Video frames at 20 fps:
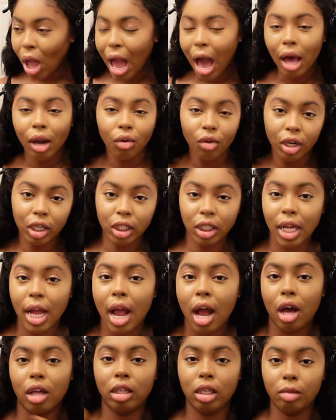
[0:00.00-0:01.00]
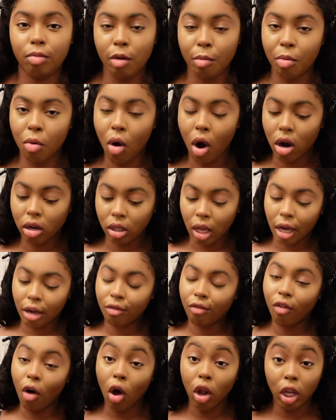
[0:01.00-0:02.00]
I don't understand how these people aren't like
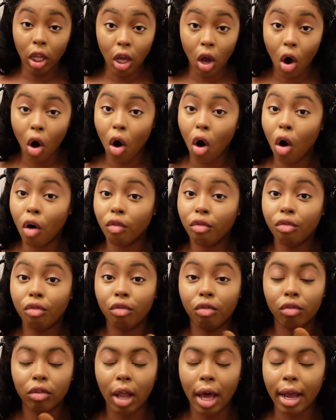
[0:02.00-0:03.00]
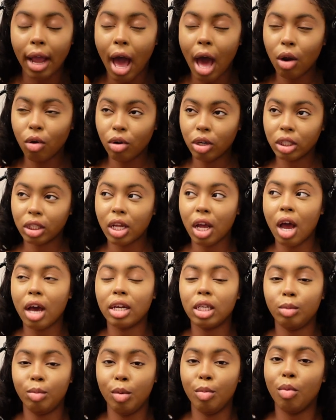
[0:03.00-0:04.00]
falling off. Like I don't understand how
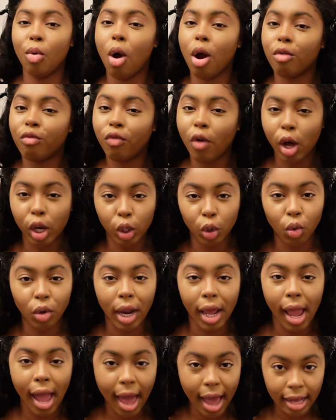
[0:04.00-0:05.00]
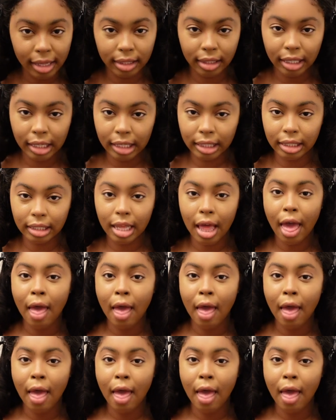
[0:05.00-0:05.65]
these people aren't falling on their asses